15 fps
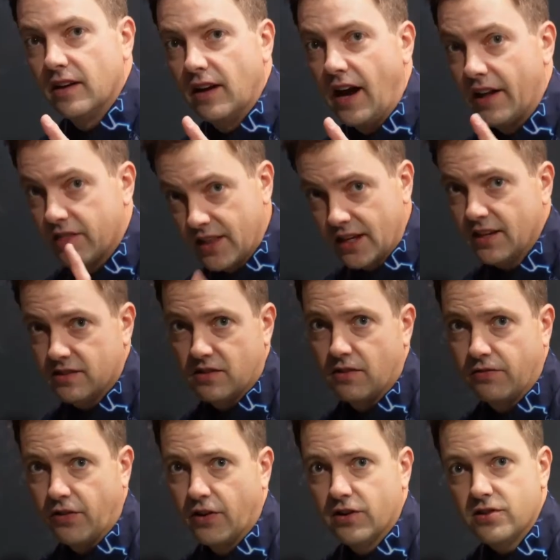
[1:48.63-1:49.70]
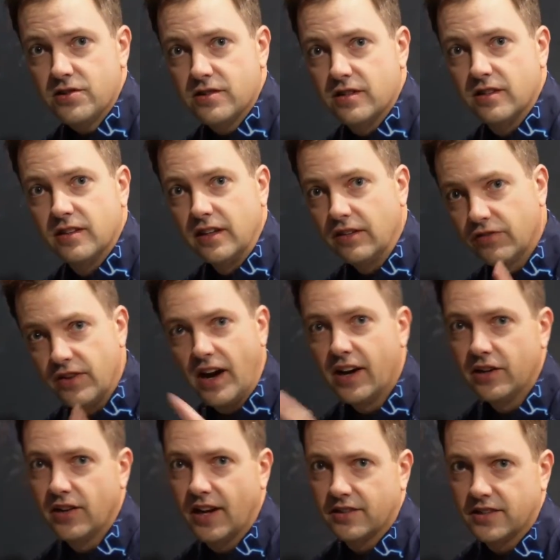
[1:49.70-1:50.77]
I think it's the first. If not, you
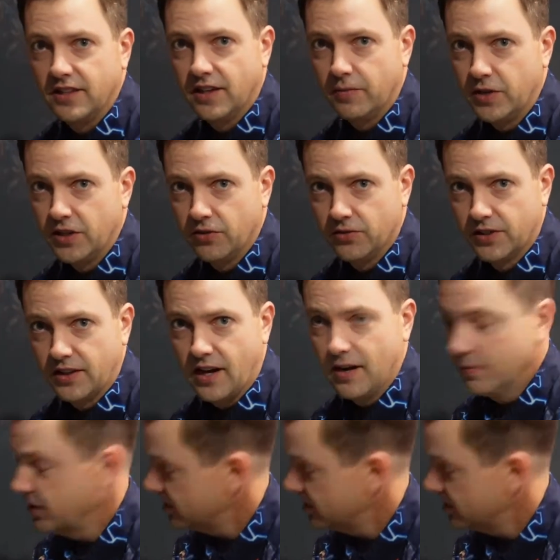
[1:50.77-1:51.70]
guys can let me know in the comments,